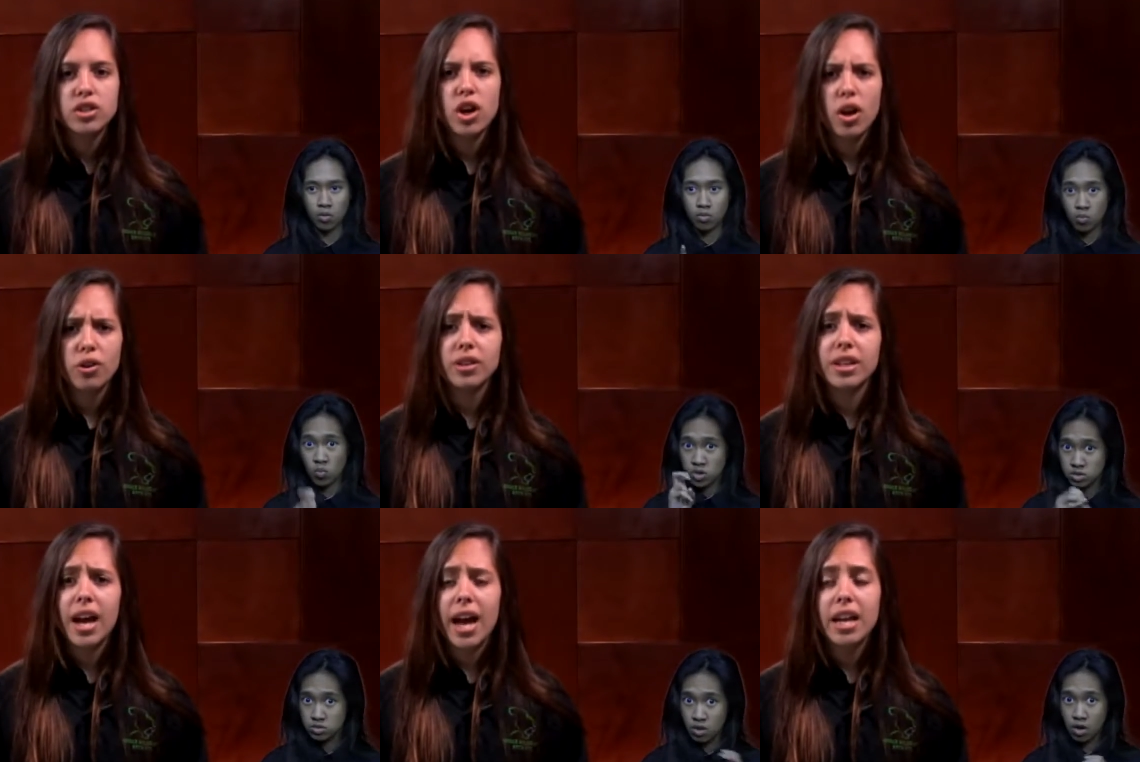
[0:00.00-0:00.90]
Speaker 1: taller
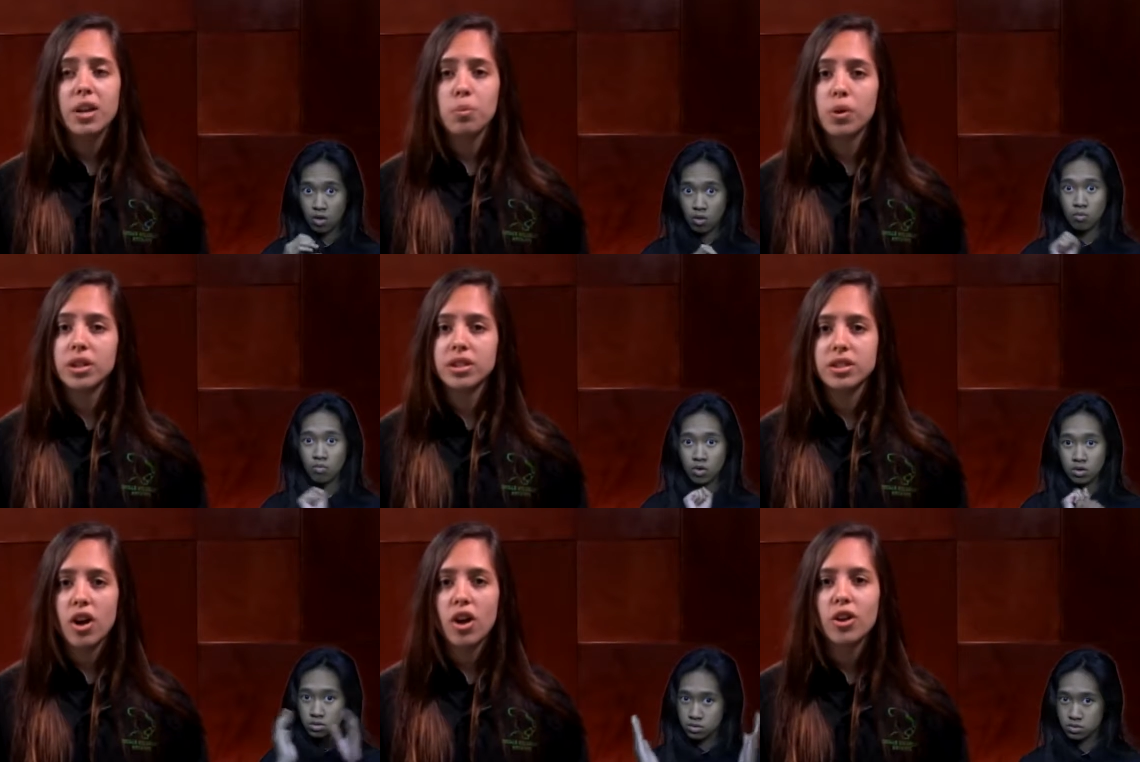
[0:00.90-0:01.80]
than
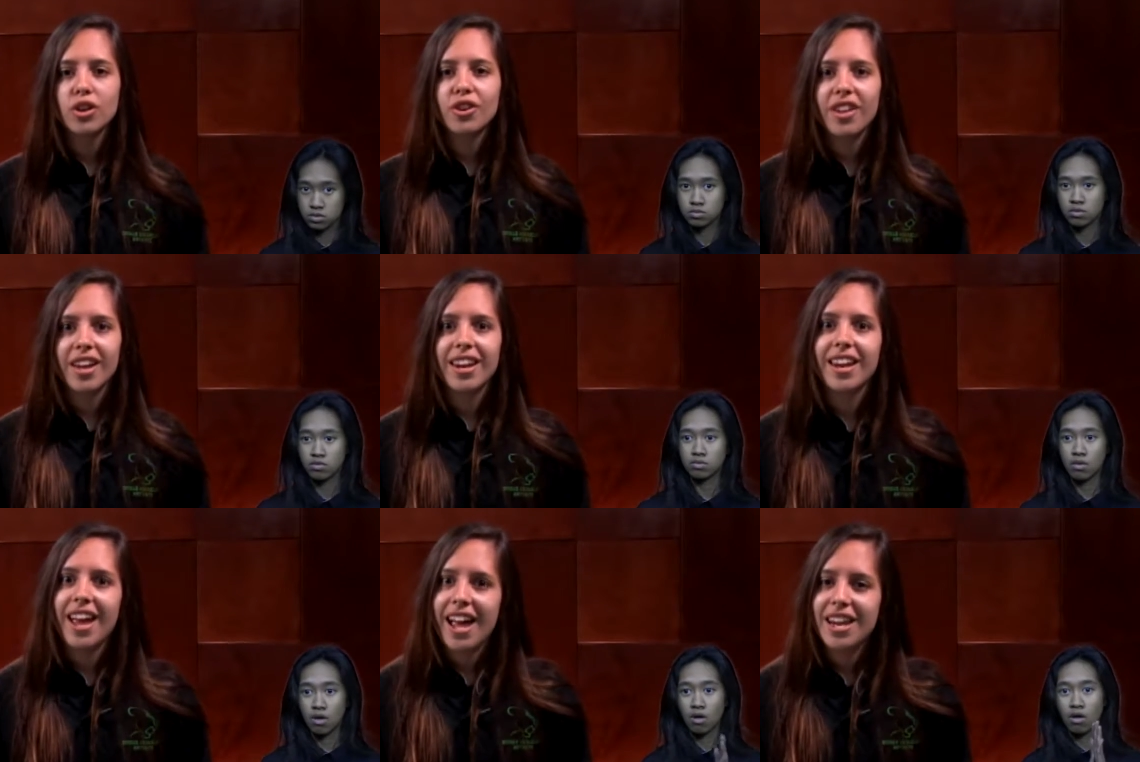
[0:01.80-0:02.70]
81 taller than
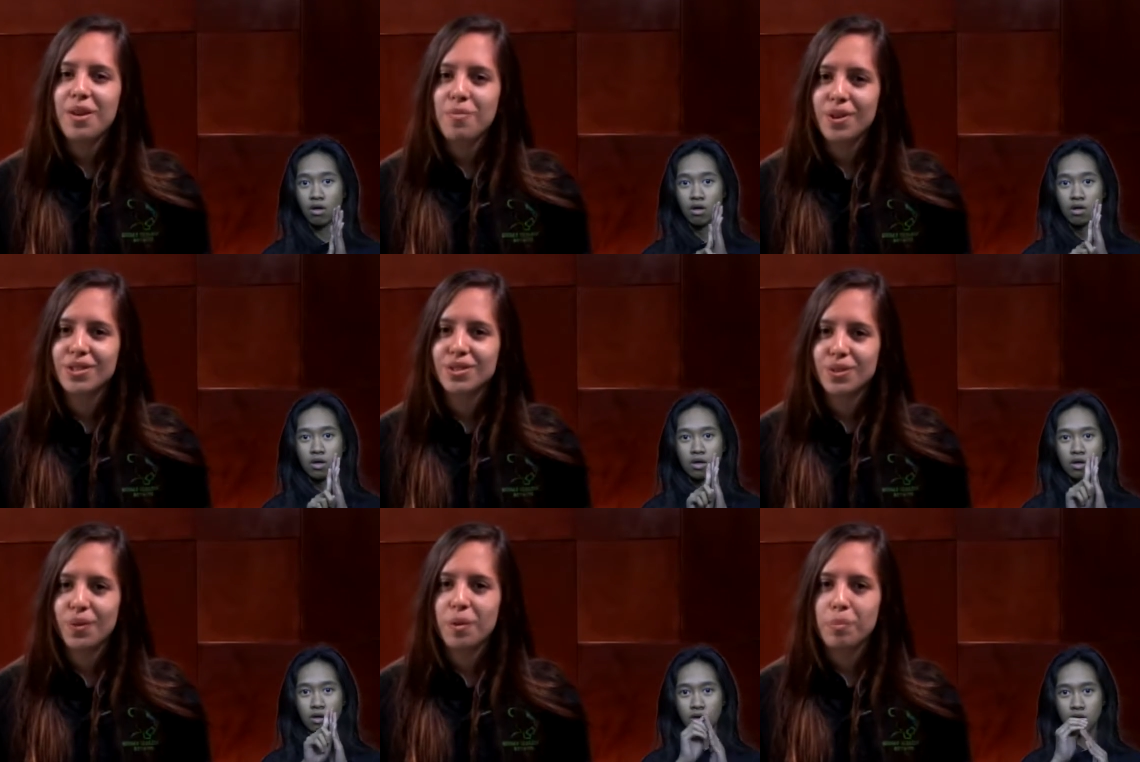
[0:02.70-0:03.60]
an 81
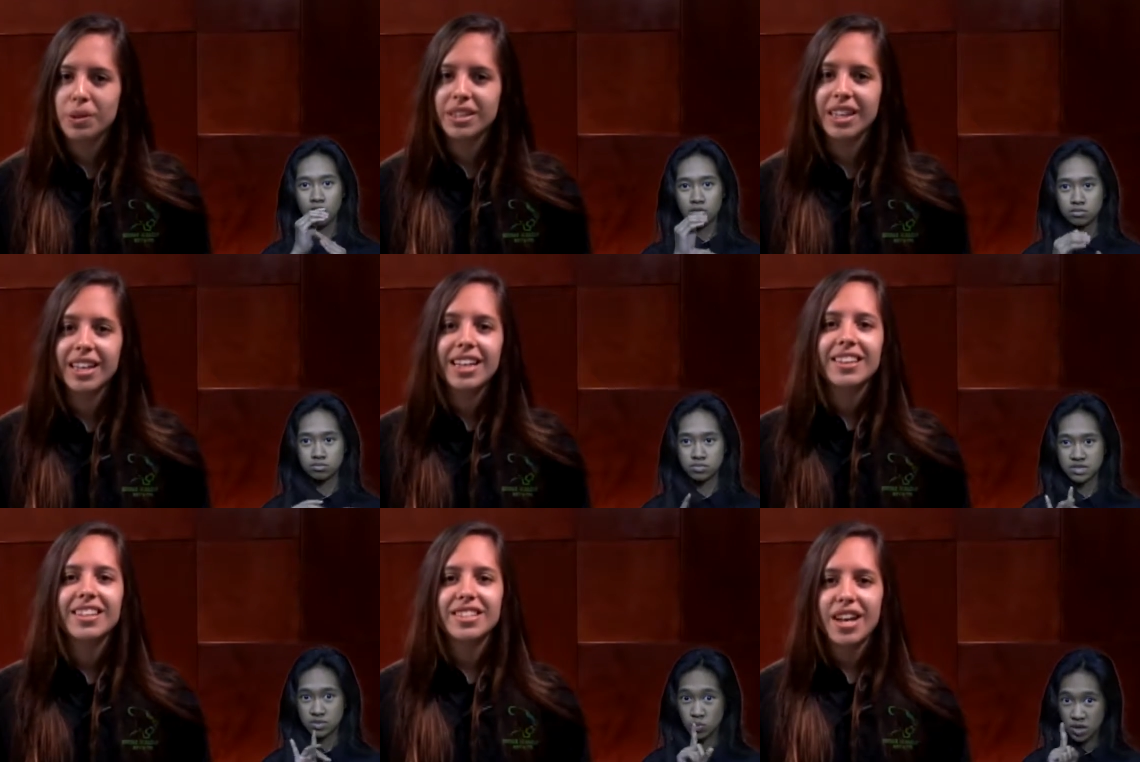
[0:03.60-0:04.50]
story building.
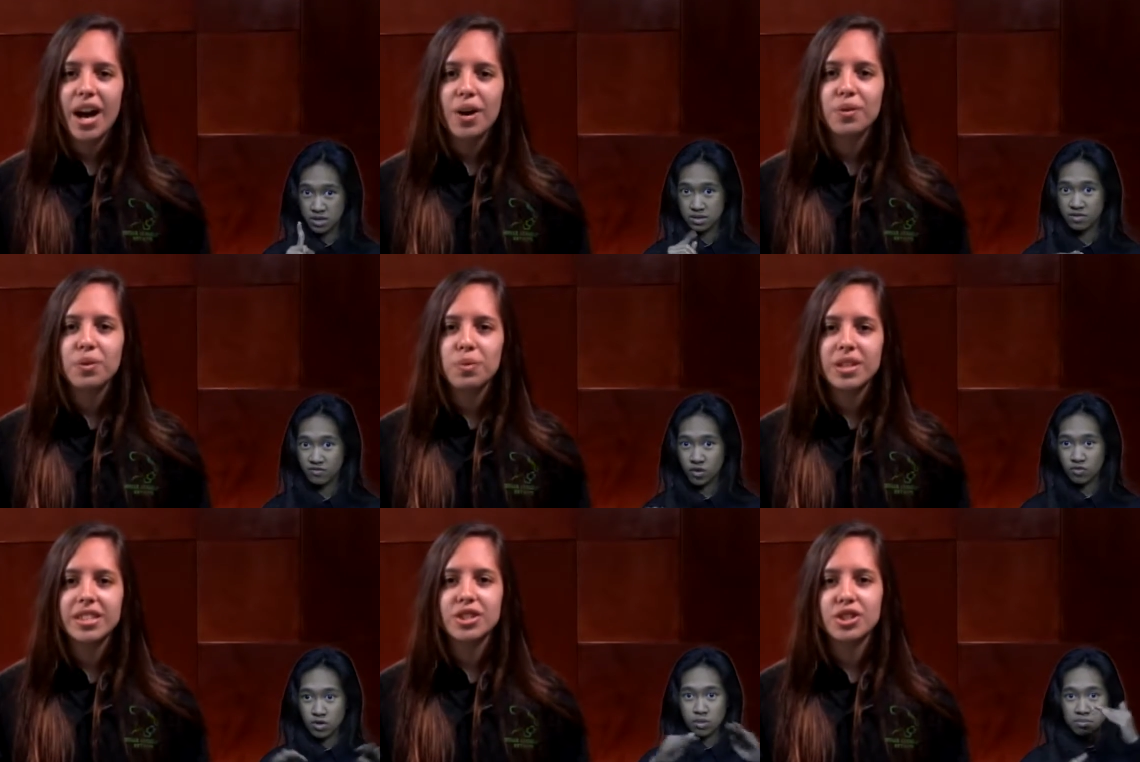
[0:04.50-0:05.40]
The tower
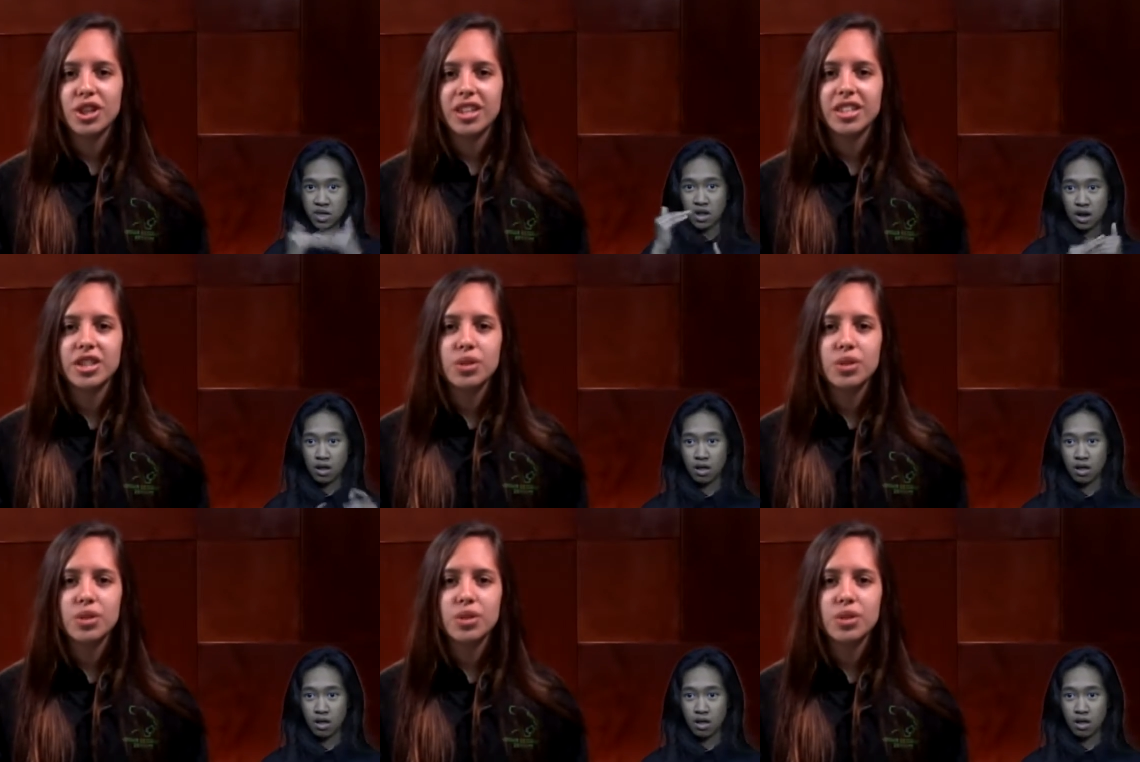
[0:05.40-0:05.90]
was constructed